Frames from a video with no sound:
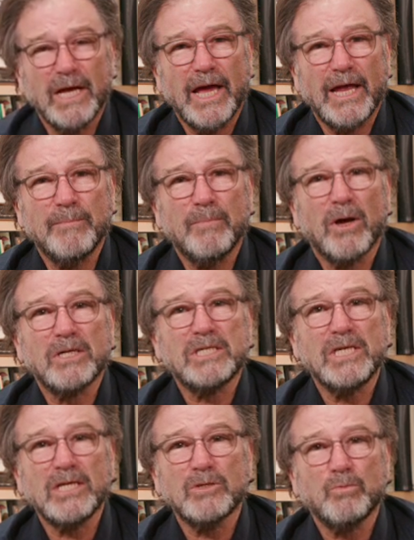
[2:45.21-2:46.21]
and by
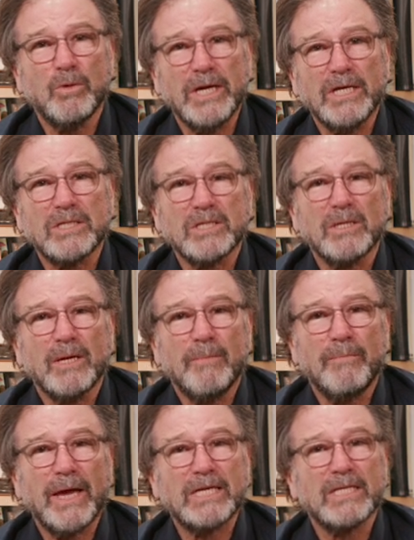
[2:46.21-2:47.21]
6 weeks
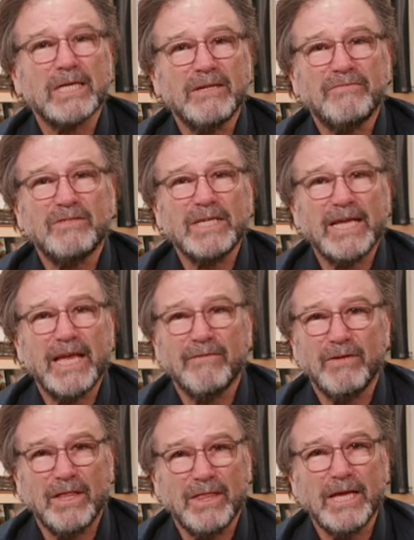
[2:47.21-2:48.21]
back to lifting
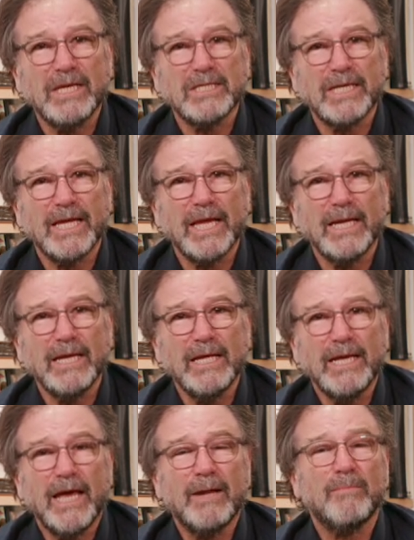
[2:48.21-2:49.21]
heavy things again,
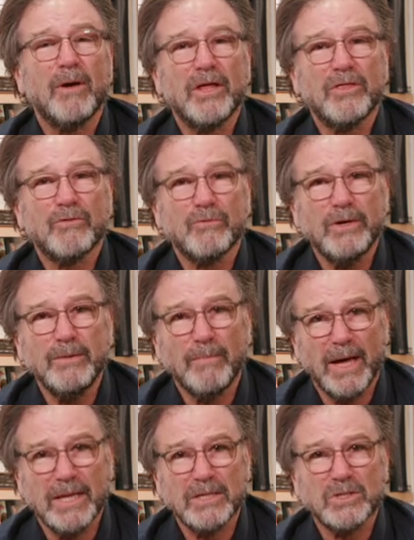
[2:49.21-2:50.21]
and by 3
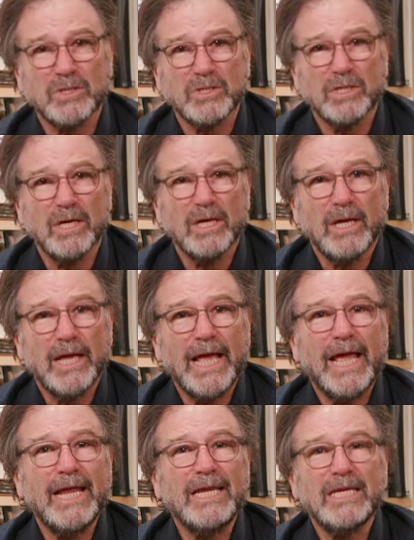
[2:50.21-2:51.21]
months
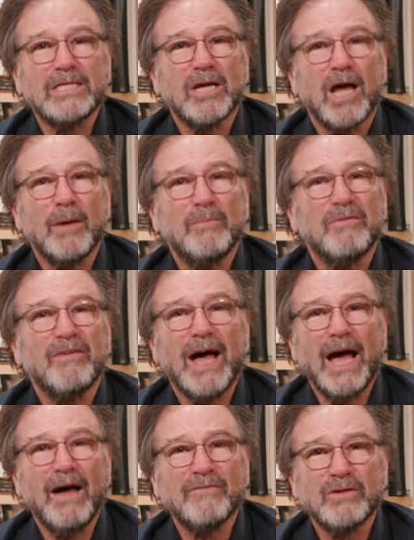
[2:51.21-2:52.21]
any type of
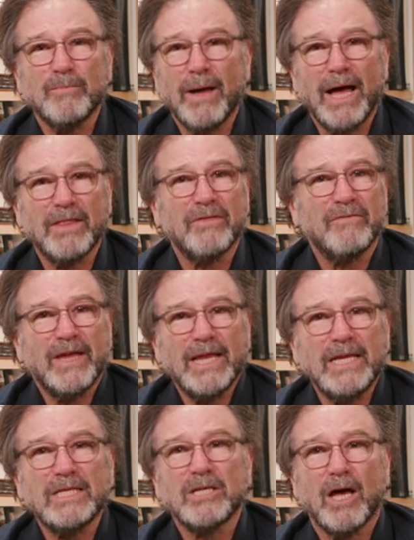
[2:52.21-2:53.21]
aftermath of
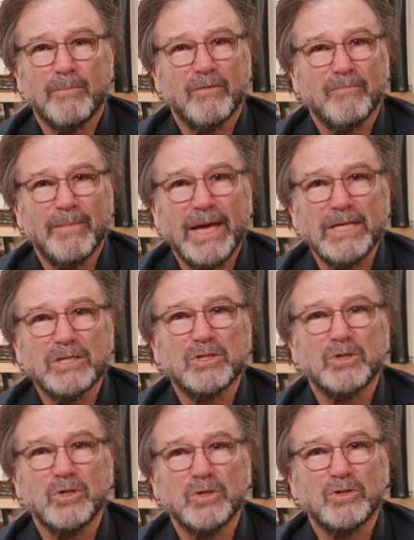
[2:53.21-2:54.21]
any type of major
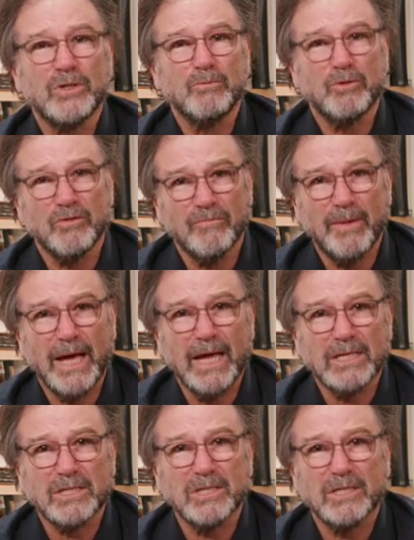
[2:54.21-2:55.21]
surgery would have
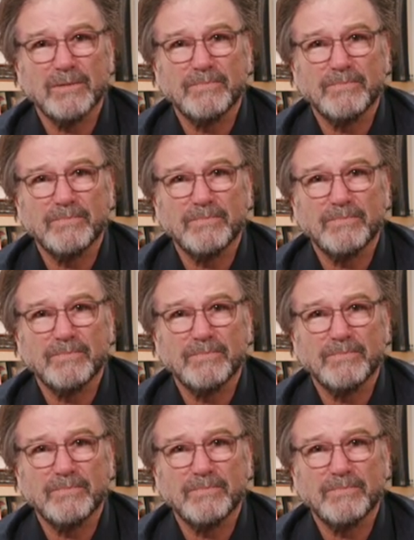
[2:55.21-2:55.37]
passed.